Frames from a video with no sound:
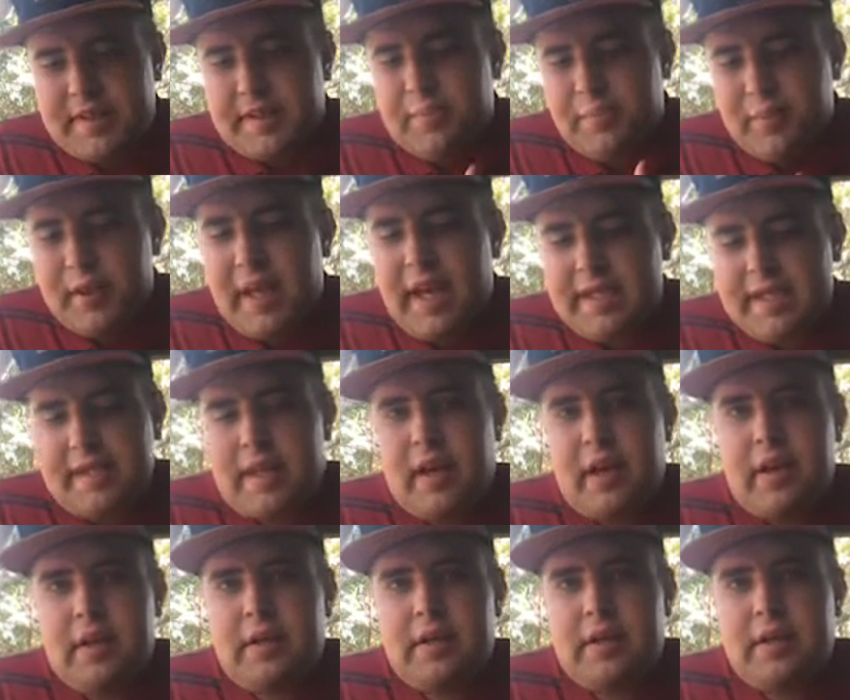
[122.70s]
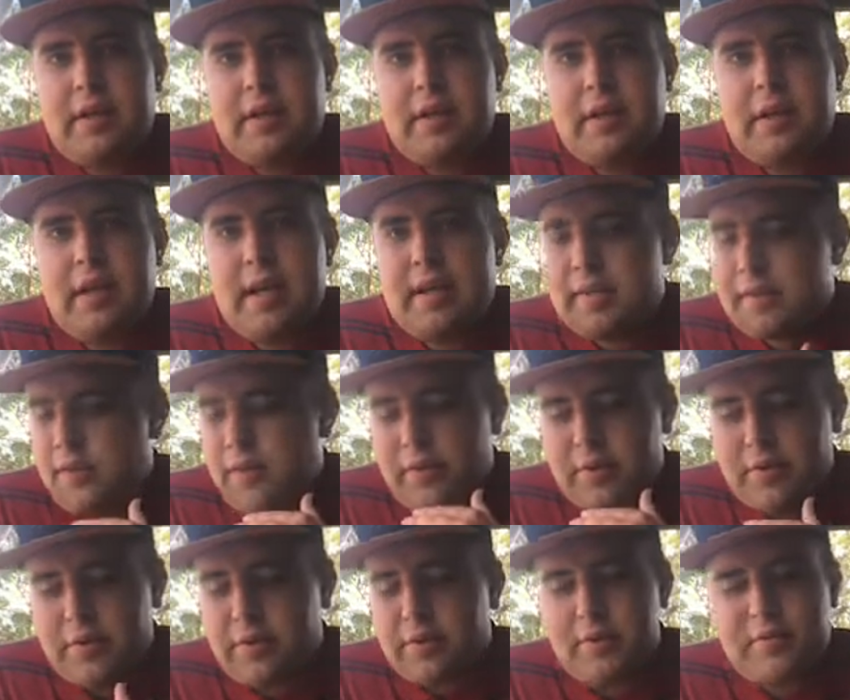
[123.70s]
plays out, it's
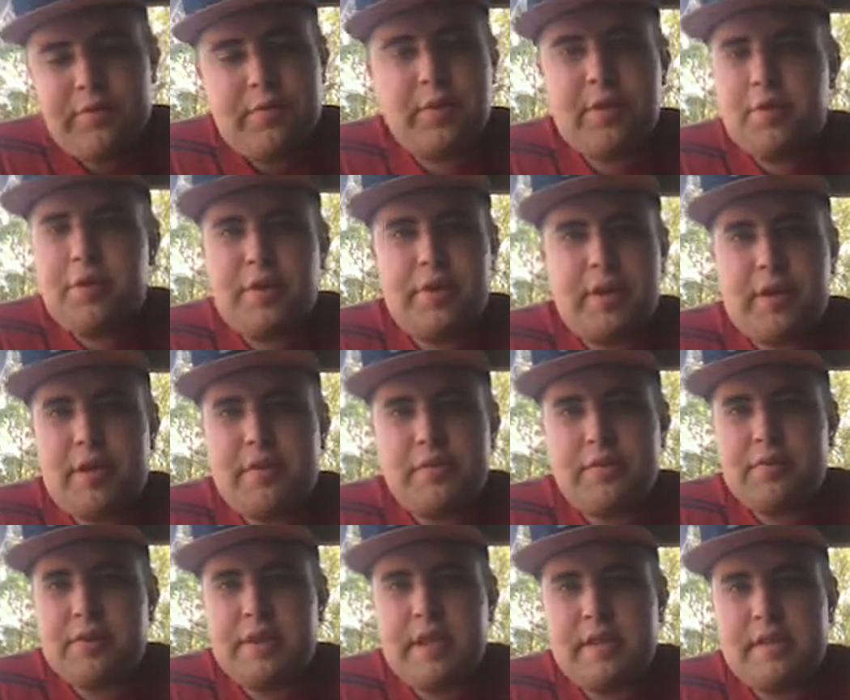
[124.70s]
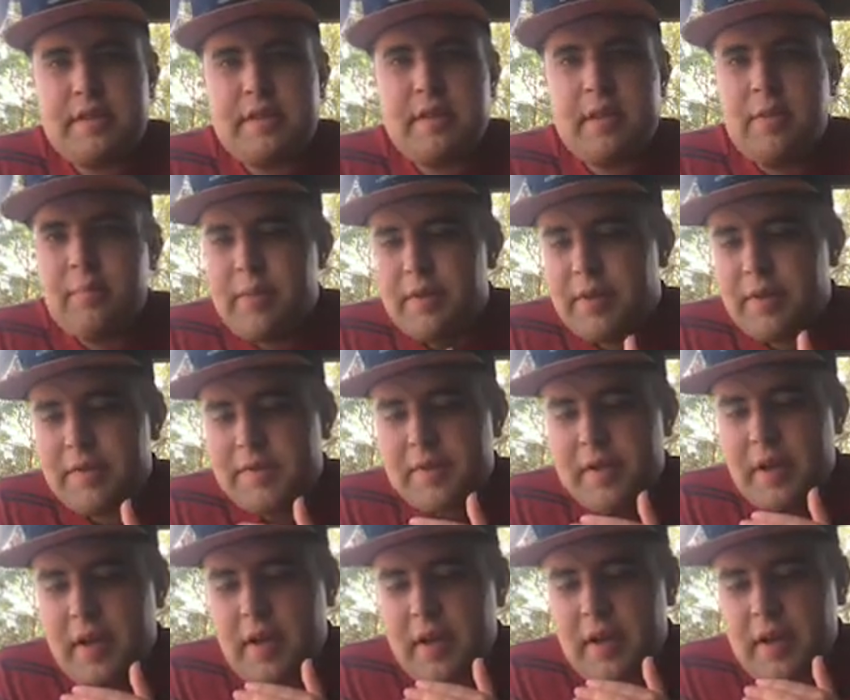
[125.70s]
not good for the Newcastle Jets. Because
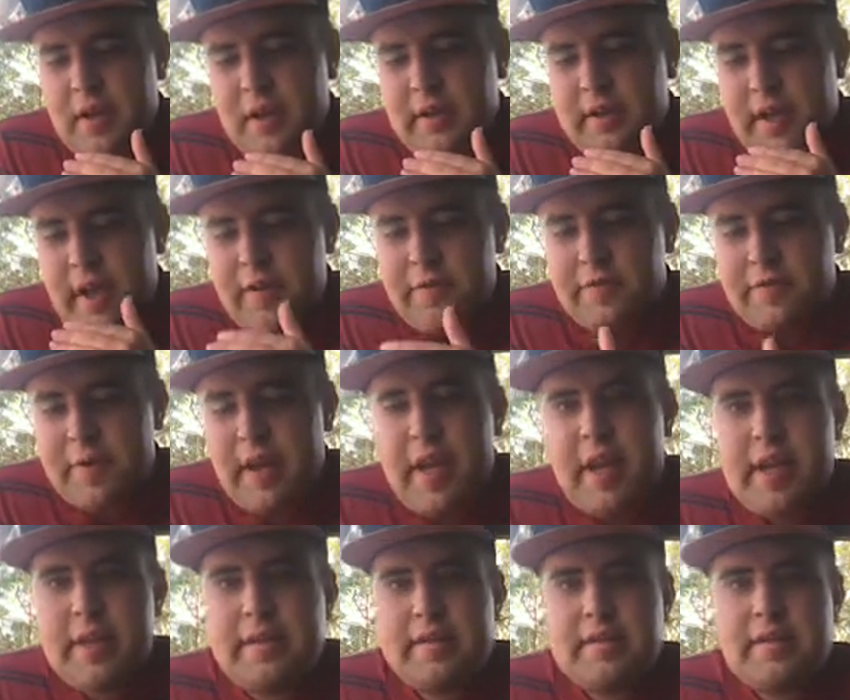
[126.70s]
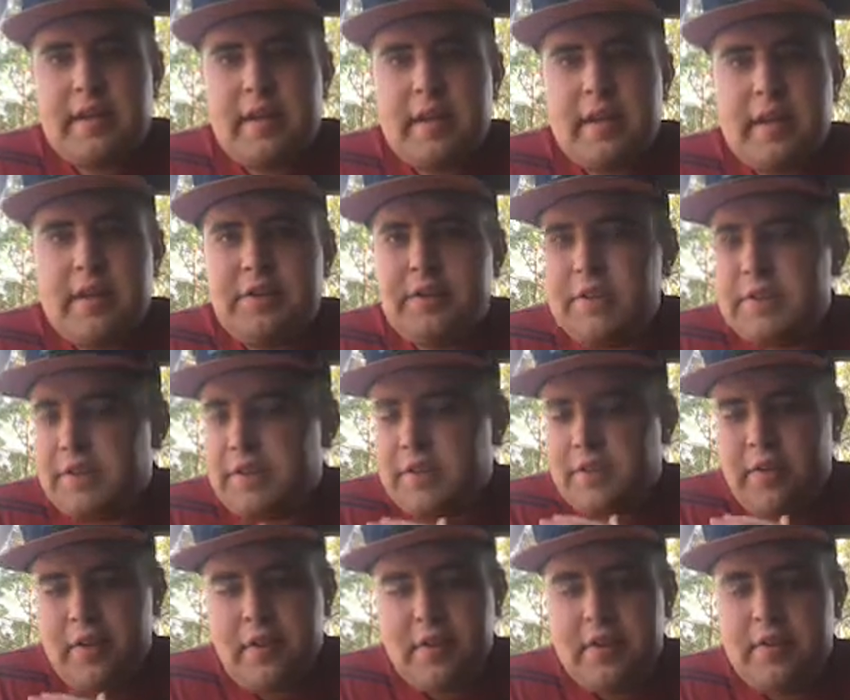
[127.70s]
their fans are just not